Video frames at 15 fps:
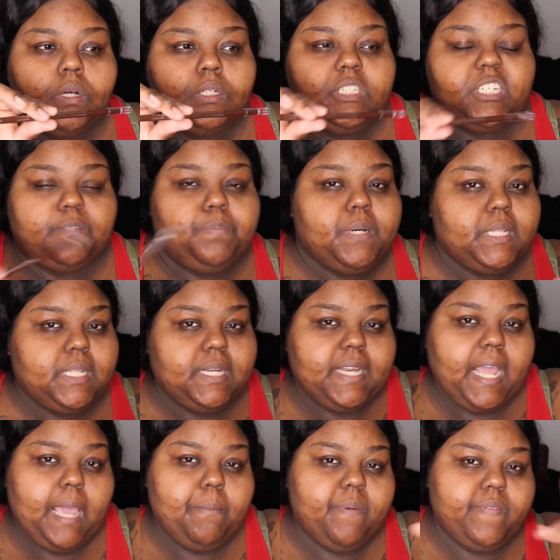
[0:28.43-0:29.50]
just put the
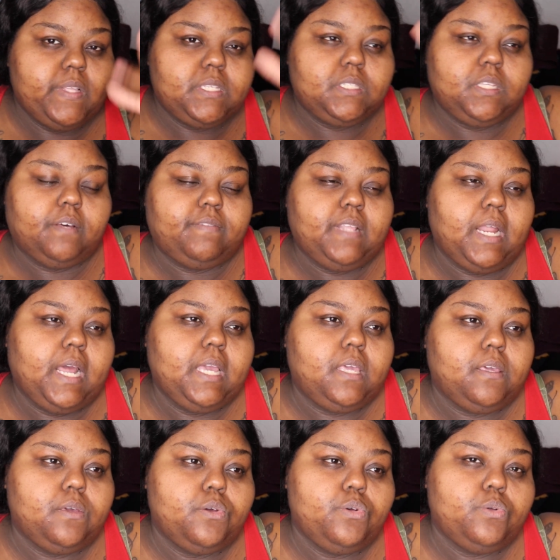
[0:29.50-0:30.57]
name of the stuff that I
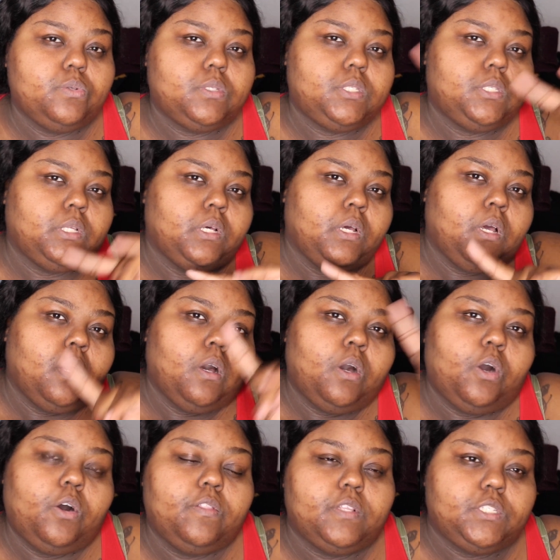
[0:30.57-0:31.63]
use
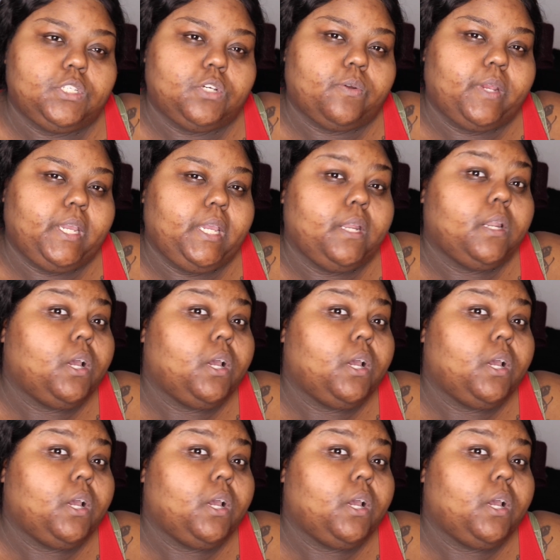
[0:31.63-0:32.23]
on the screen.